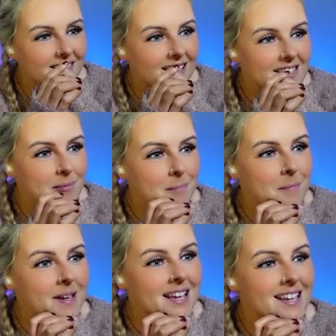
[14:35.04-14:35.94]
That's
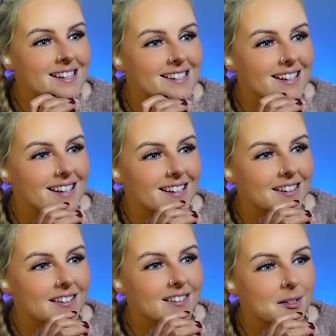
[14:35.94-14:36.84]
amazing.
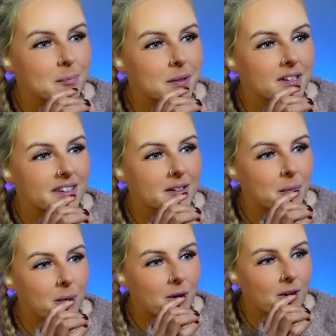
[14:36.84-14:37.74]
They're like building a
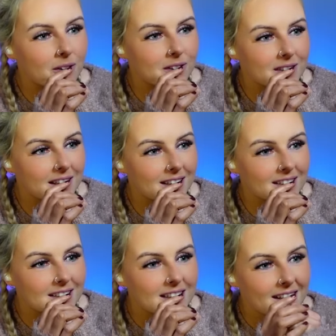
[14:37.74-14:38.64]
wall and then
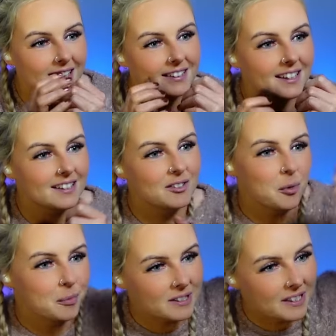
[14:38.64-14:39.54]
and then
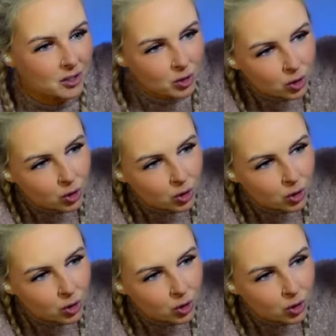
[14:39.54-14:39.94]
opening it and